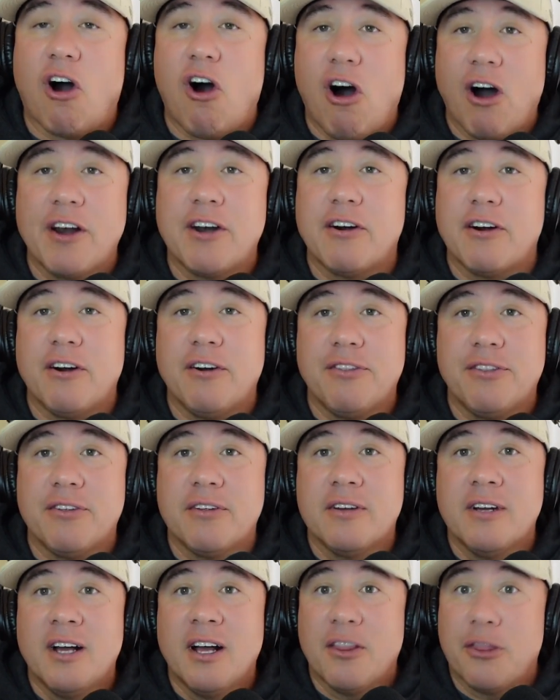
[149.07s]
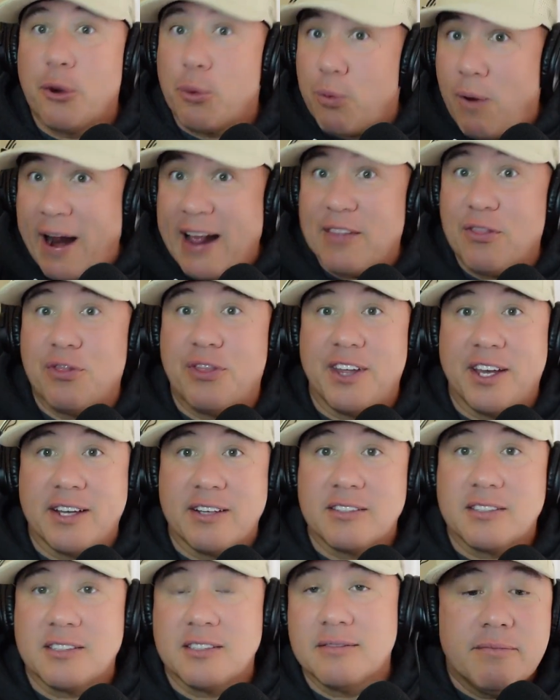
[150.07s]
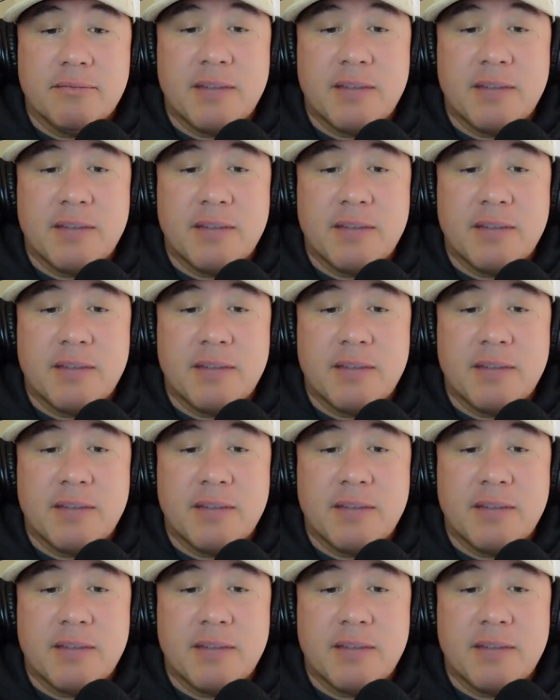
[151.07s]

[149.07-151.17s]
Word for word: on earth, the right things.